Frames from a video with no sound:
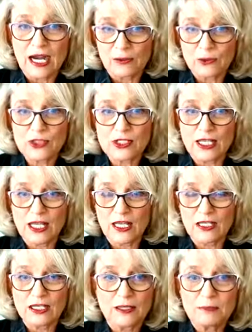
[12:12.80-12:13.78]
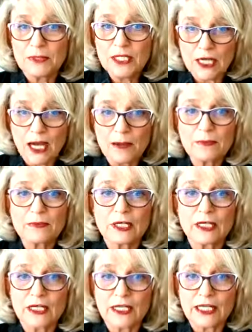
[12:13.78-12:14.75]
I would say become
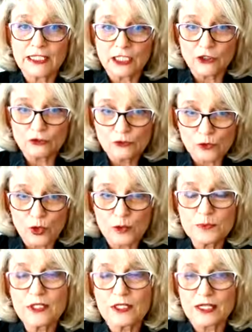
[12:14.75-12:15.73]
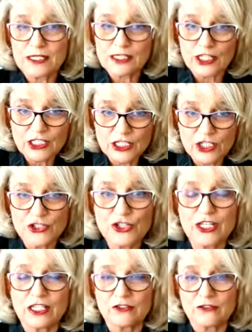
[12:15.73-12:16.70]
uh, an informed uh,
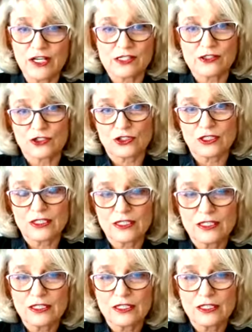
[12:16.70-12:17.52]
strategic investor.